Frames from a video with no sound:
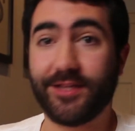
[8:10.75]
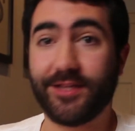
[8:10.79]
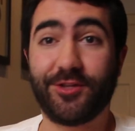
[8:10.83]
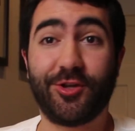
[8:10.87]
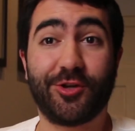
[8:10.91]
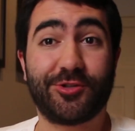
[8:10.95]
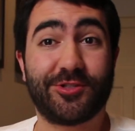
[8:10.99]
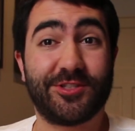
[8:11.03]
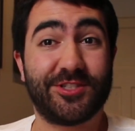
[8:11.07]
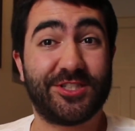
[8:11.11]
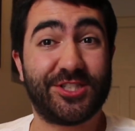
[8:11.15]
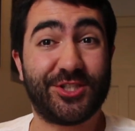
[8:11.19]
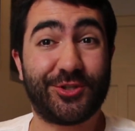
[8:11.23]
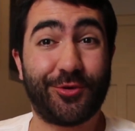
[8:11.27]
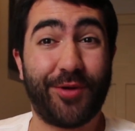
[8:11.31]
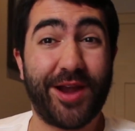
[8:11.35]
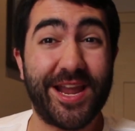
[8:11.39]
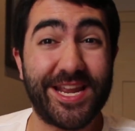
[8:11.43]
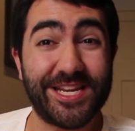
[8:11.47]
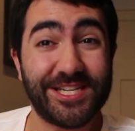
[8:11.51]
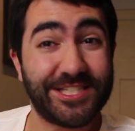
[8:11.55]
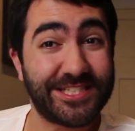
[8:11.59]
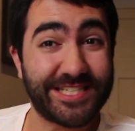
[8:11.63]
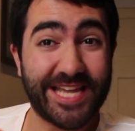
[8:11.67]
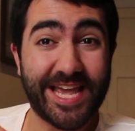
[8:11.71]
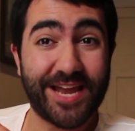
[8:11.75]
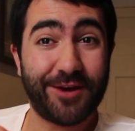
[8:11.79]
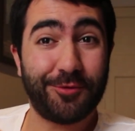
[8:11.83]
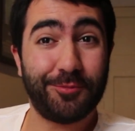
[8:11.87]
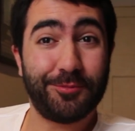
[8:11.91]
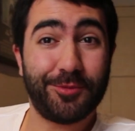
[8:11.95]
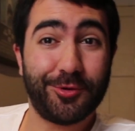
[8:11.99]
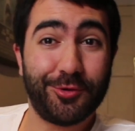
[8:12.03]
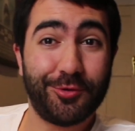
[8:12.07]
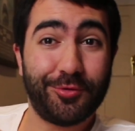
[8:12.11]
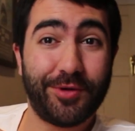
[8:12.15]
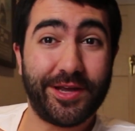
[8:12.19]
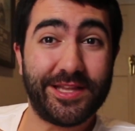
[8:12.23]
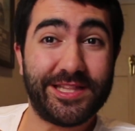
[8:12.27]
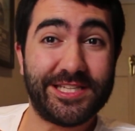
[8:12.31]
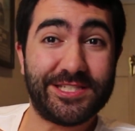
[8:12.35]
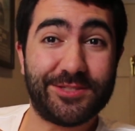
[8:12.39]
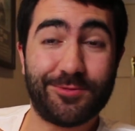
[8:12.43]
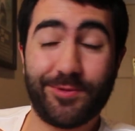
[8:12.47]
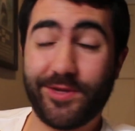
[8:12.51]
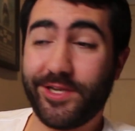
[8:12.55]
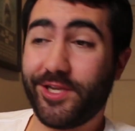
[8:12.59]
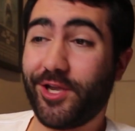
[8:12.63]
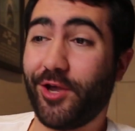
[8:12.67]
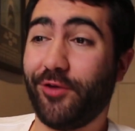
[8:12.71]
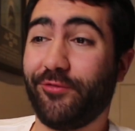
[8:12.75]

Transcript: Doctor Strange is out on Blu-ray this week.